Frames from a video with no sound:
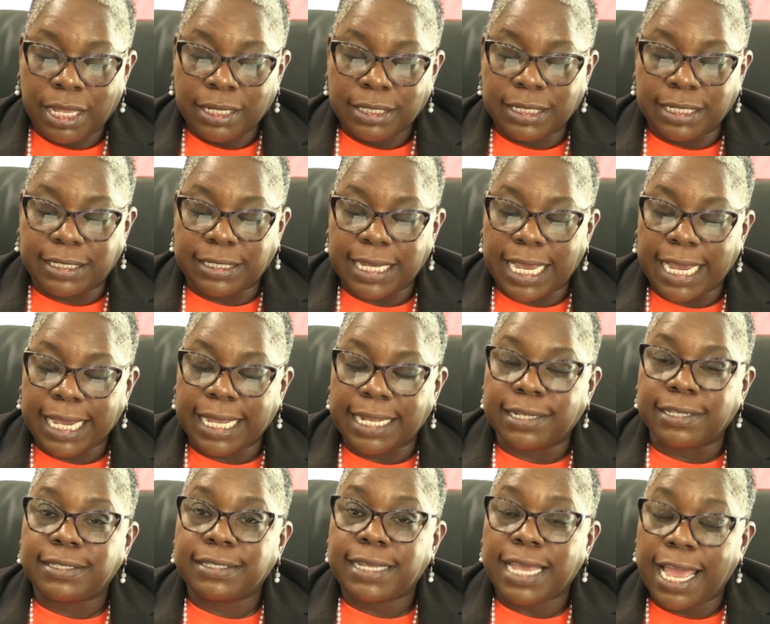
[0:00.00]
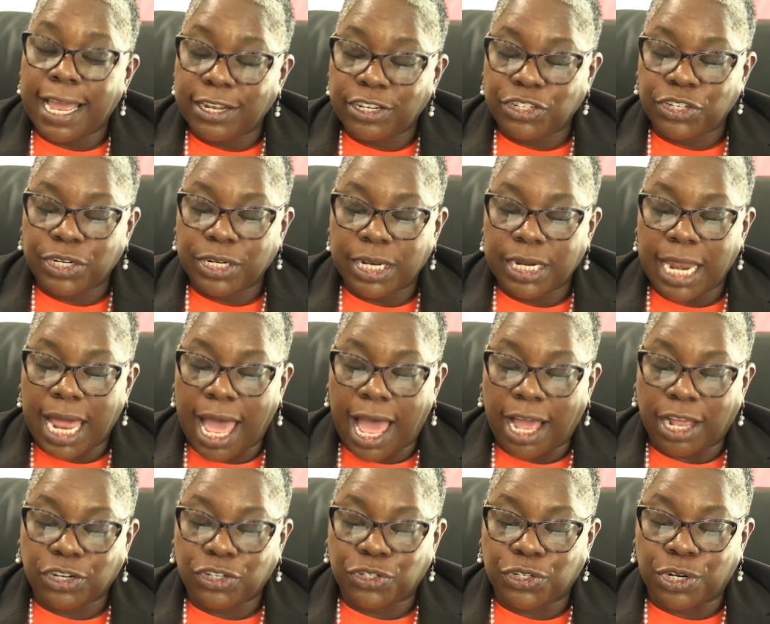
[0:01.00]
to take intentional
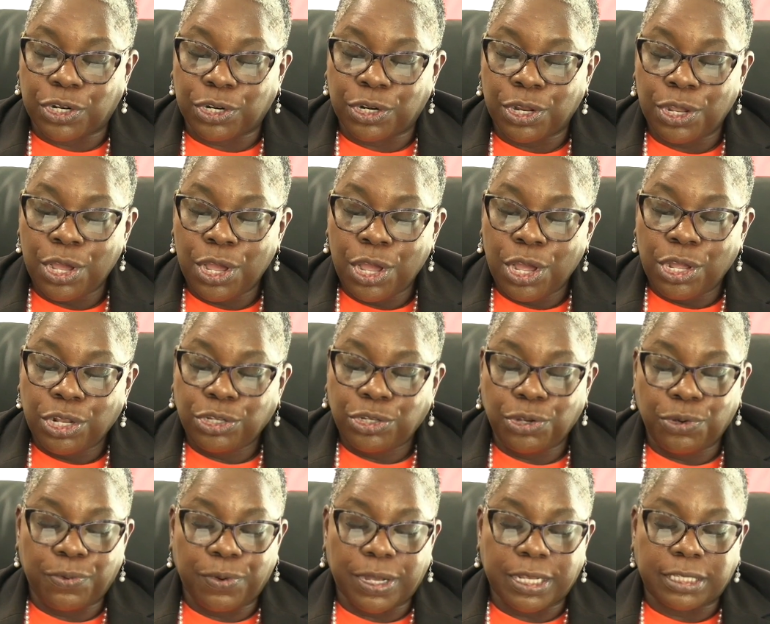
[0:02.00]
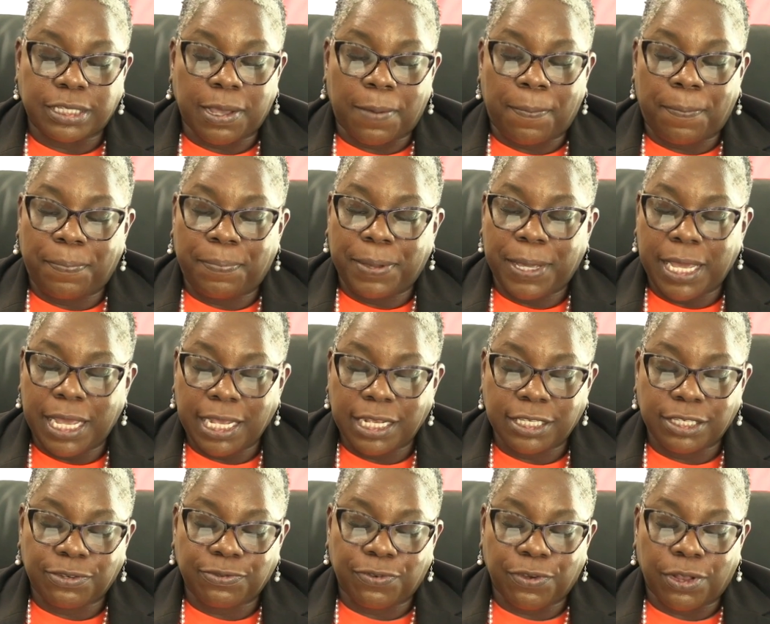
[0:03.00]
action towards a
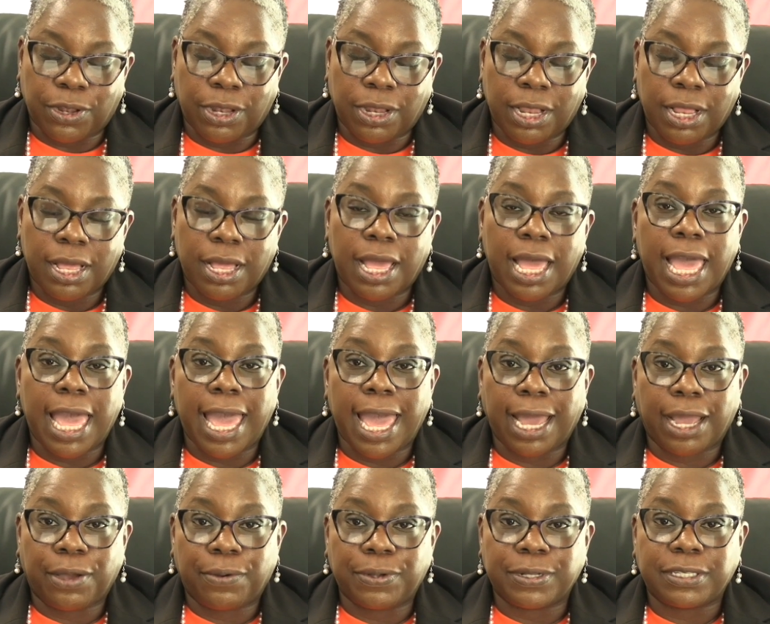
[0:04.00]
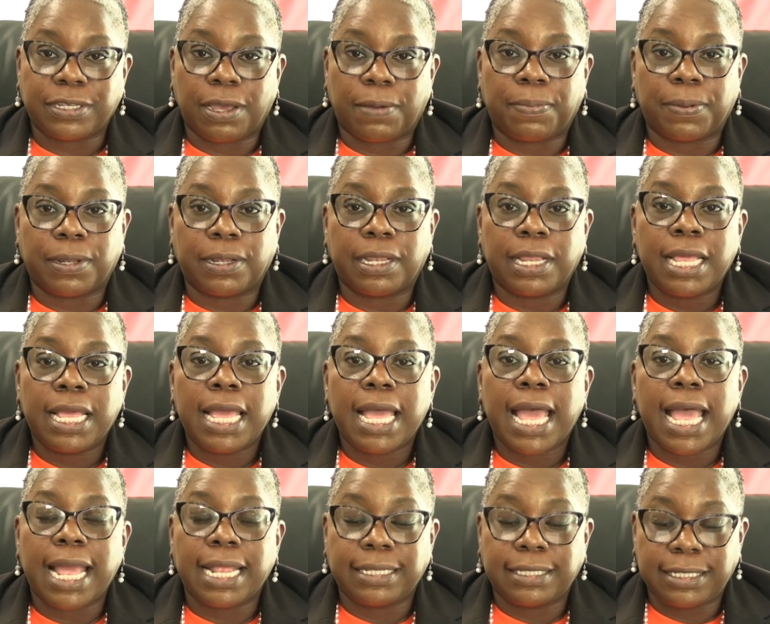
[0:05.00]
peaceful, equitable
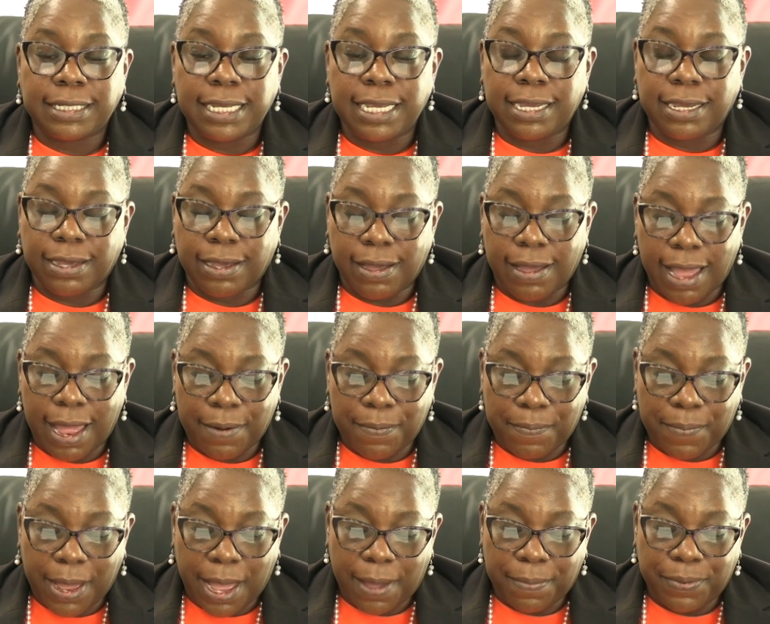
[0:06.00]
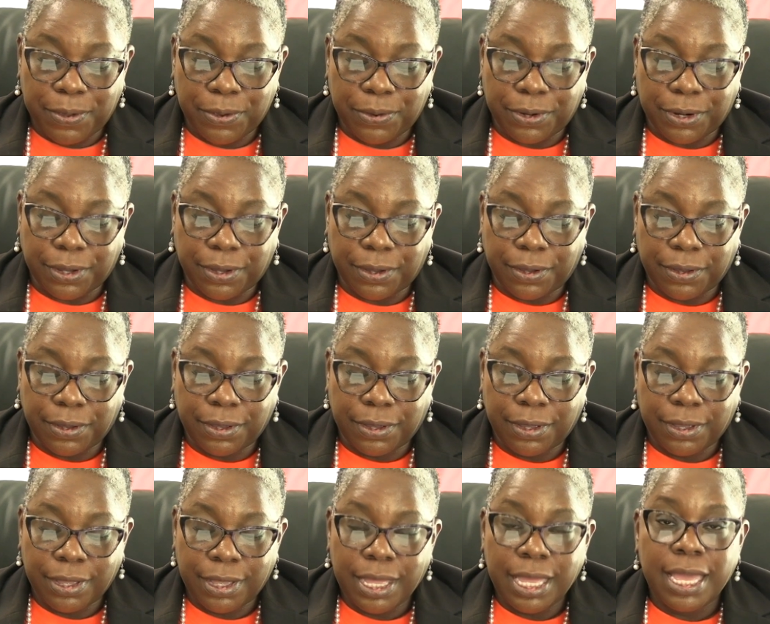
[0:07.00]
Antigua and Barbuda.
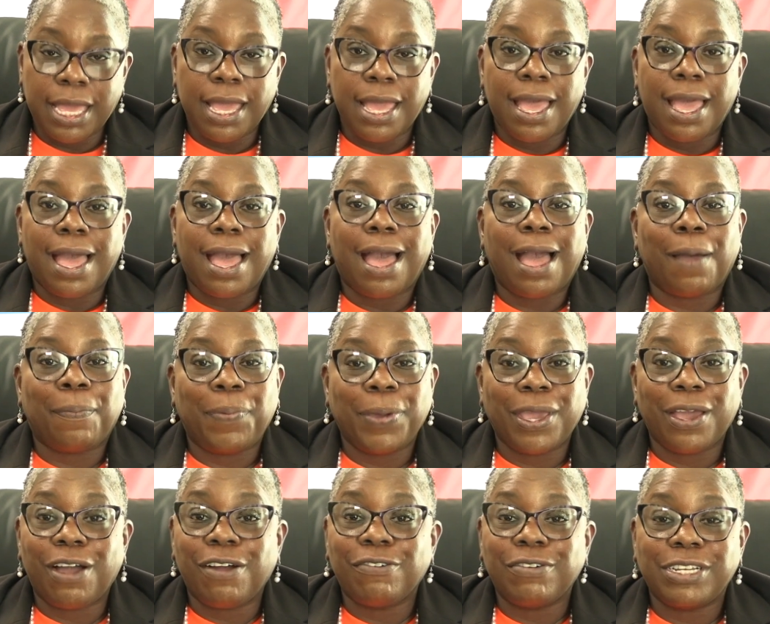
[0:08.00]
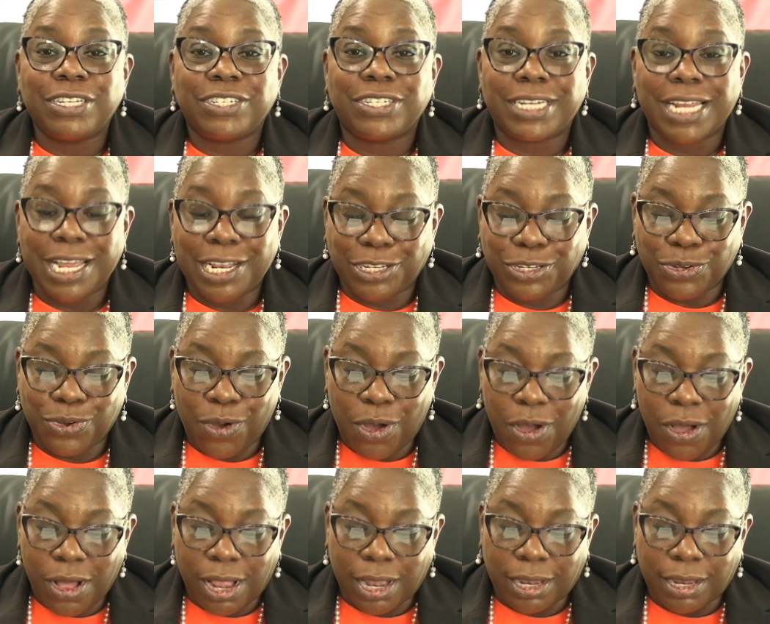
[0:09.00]
Happy Orange Day to
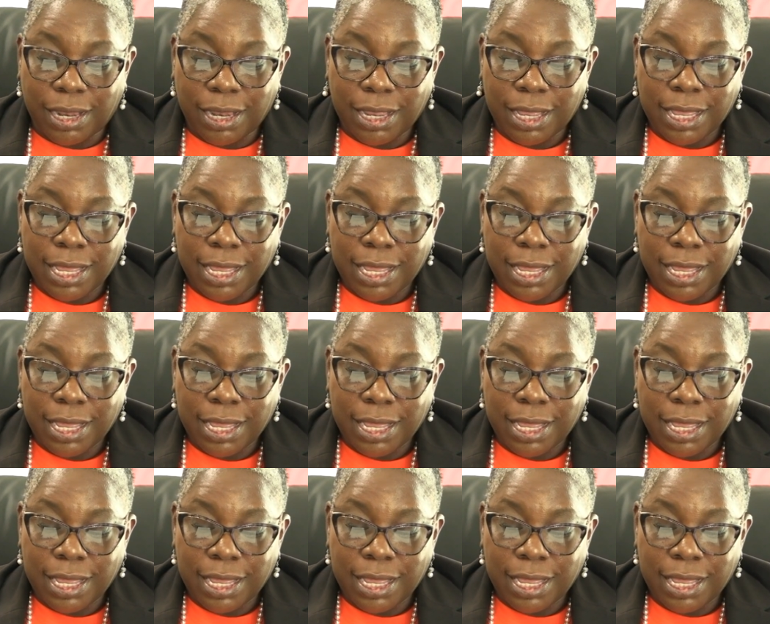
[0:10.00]
all,